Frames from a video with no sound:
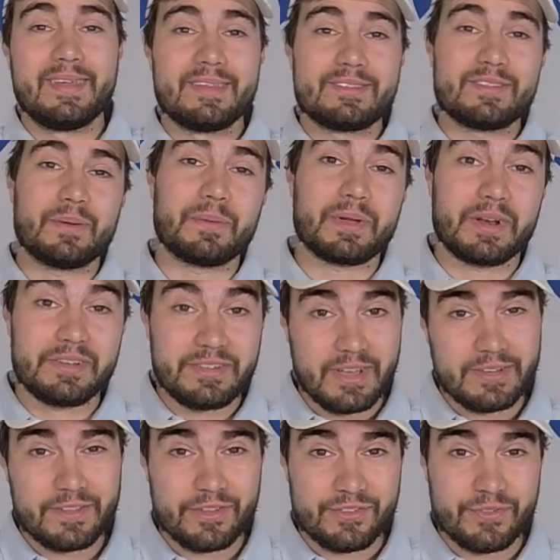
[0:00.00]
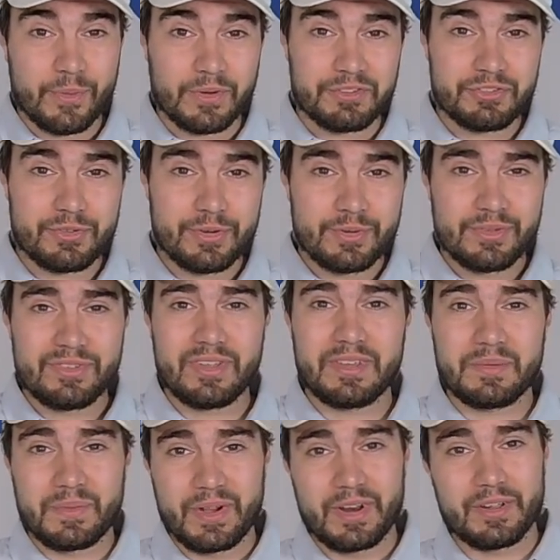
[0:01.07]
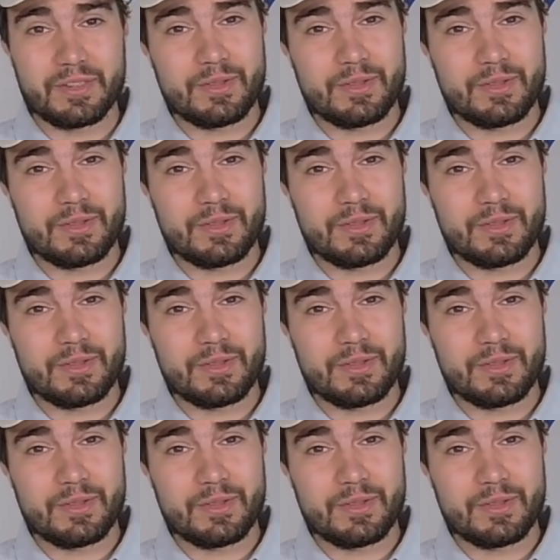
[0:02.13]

So we're going to take those 4 screws and we're going to